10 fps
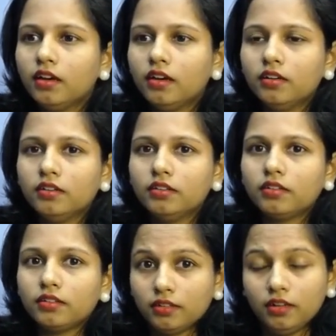uh,
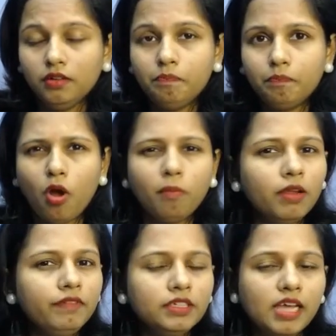a
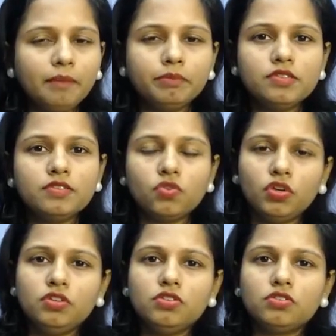problem with tampons
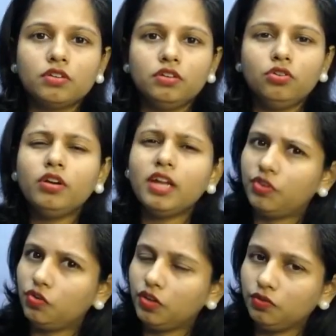is uh, not
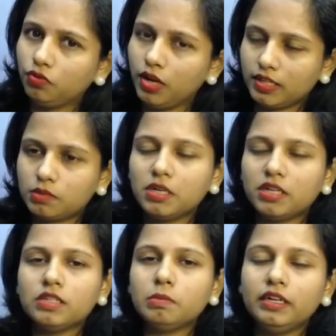everyone would
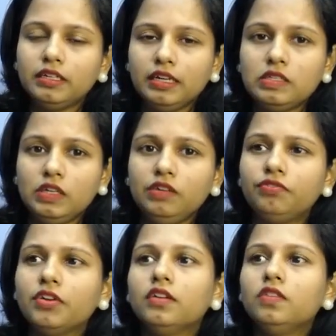experience, but yes,
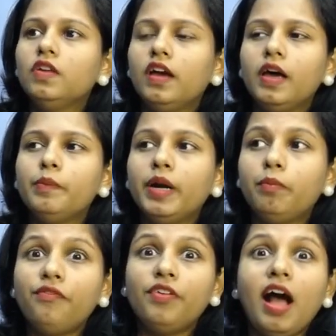if they are made
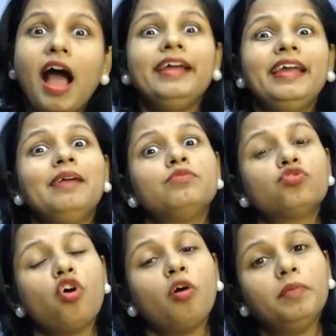up of a high
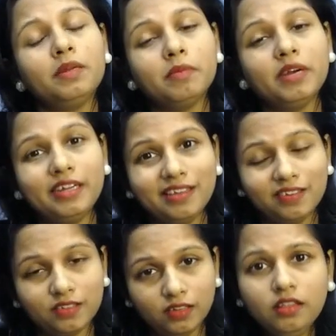absorbent
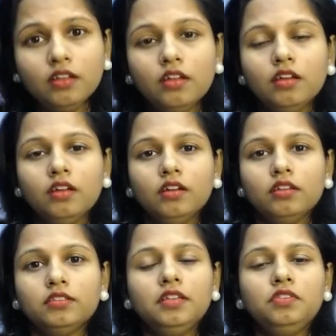material,
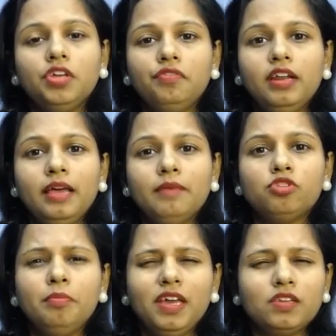then they will
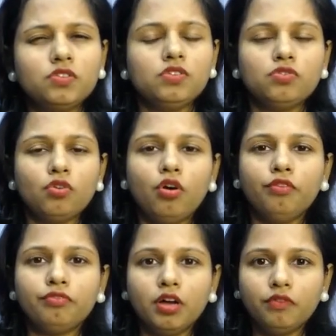absorb excess
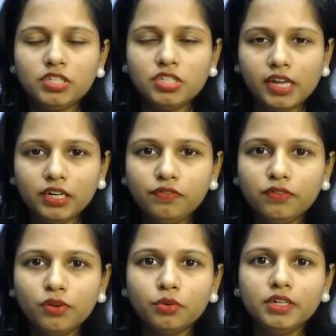of uh, vaginal
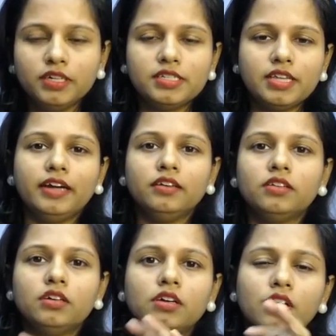fluids and
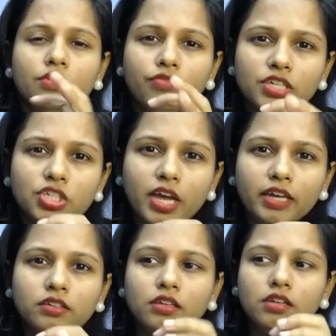the
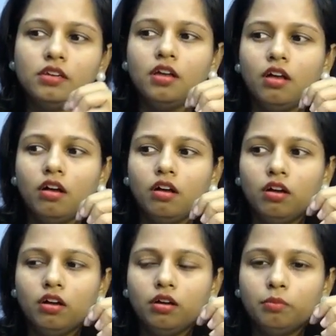vaginal
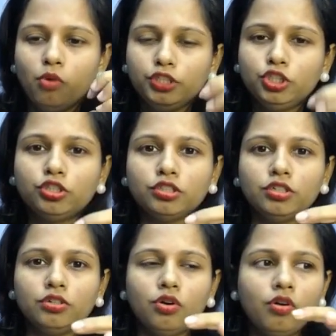uh,
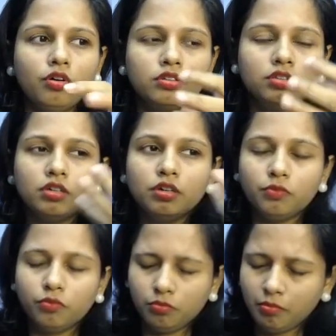moisture or the
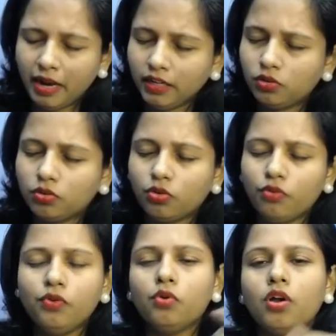
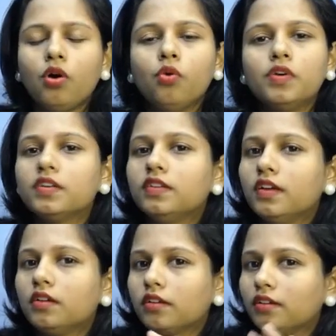microflora over
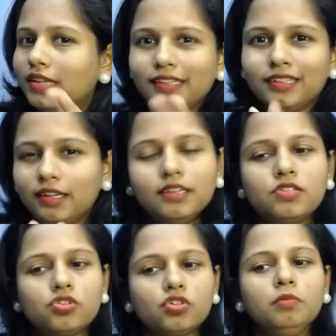there can get
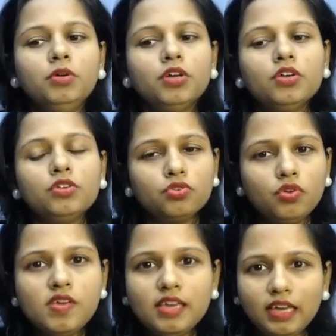disturbed. So
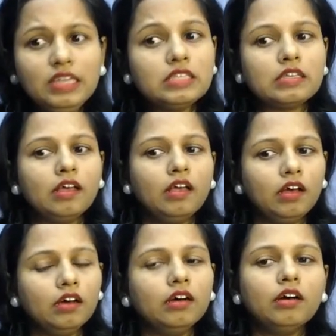yes,
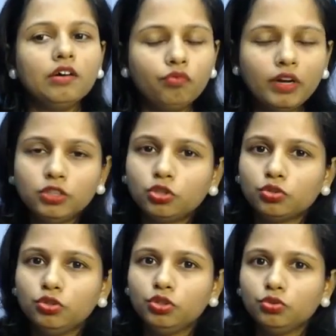uh, one
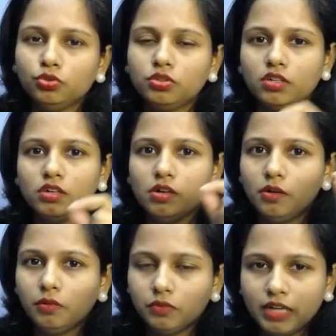should use
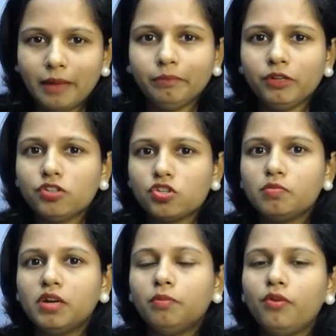a tampon which
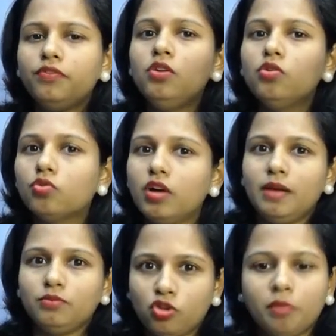is made up of a low
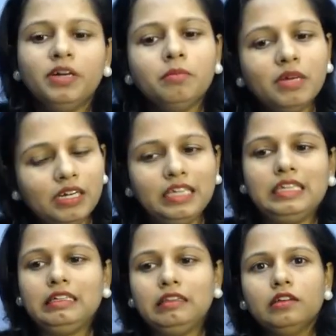absorbent
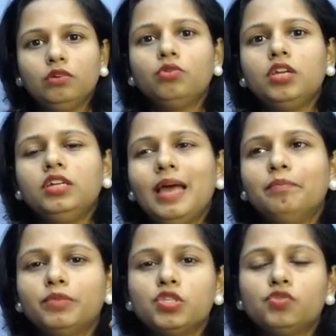material. Okay,
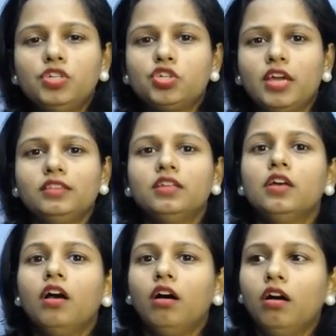tampons which can
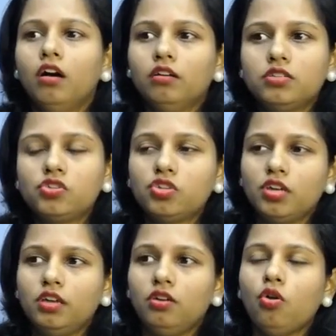uh,
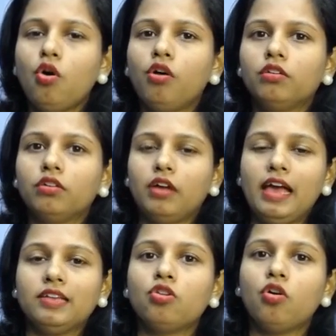stay long,
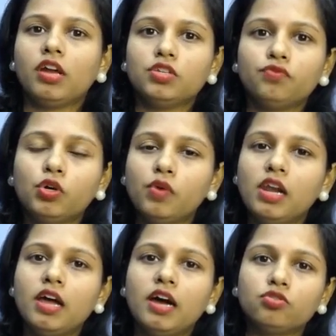as long as for
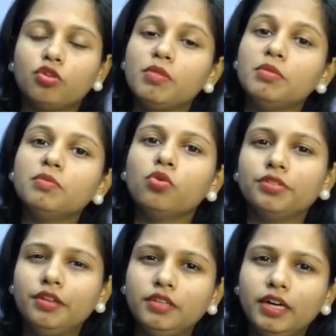twelve hours or maybe more
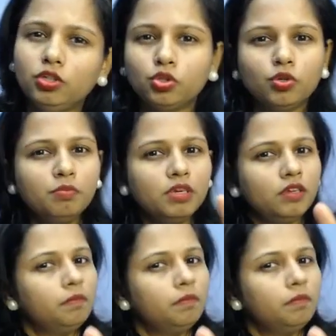than that, should be